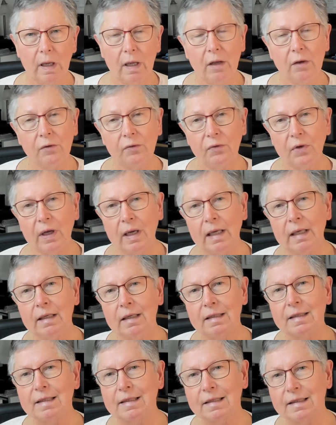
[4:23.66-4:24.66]
Find
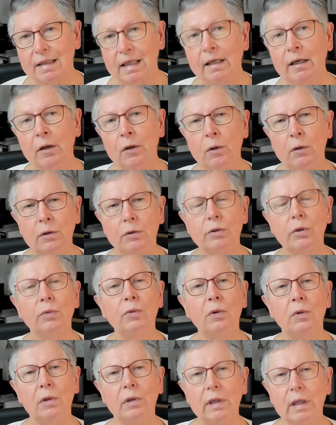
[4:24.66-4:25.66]
a single
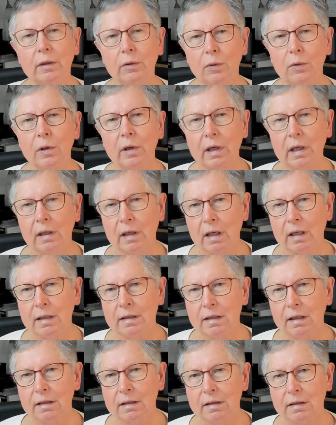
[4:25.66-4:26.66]
tool that
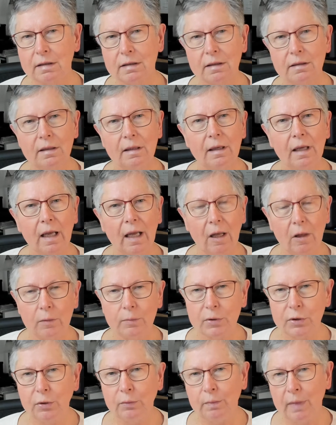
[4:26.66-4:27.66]
organizes,
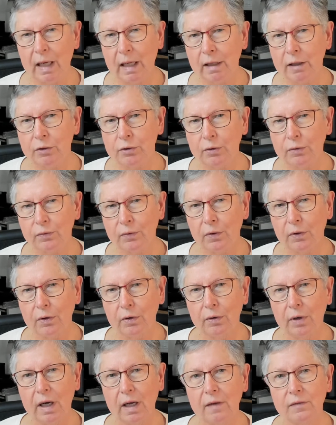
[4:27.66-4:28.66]
helps you manage your
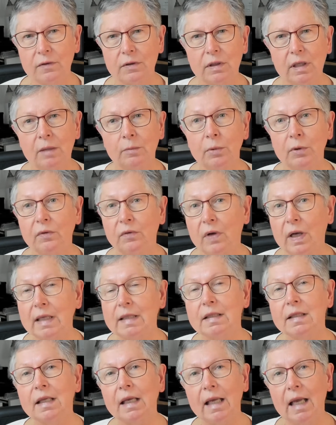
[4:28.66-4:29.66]
photographs, and
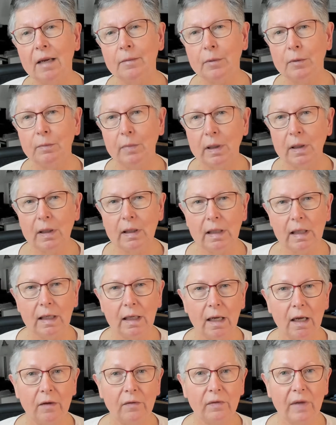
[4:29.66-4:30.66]
provides the
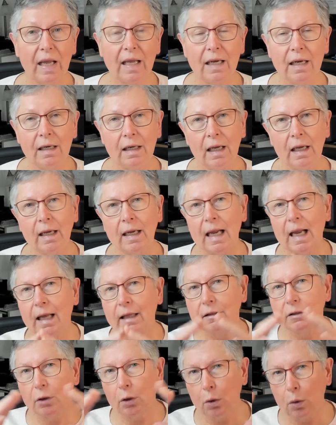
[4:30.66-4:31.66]
capability of editing
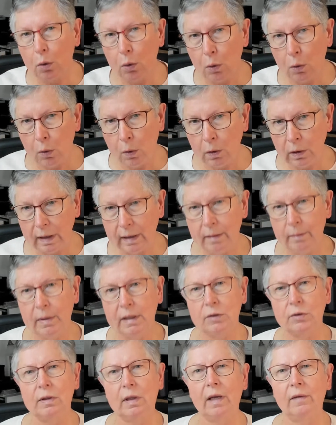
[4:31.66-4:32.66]
at the whole
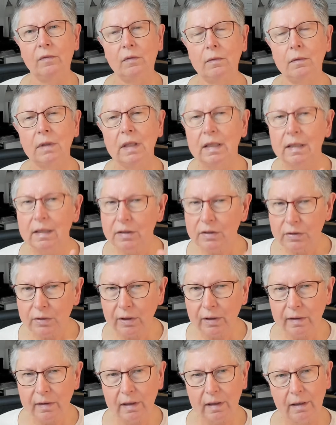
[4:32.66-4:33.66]
image level.
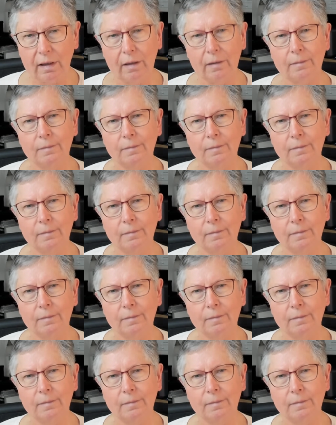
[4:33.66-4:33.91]
Start there.